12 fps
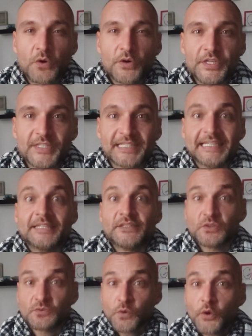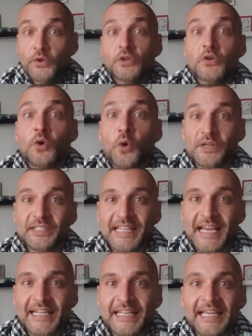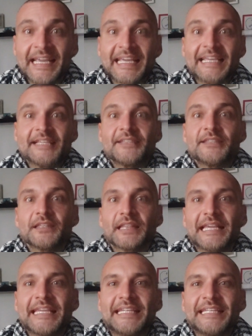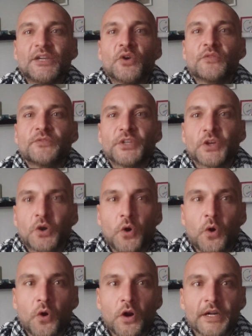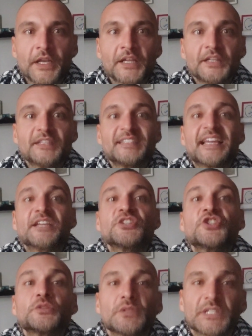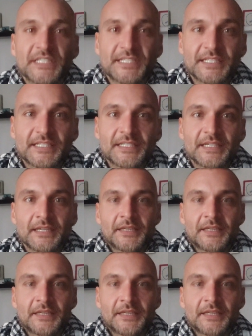Taurus in the royal court setting is the lady of the court, the sensualist.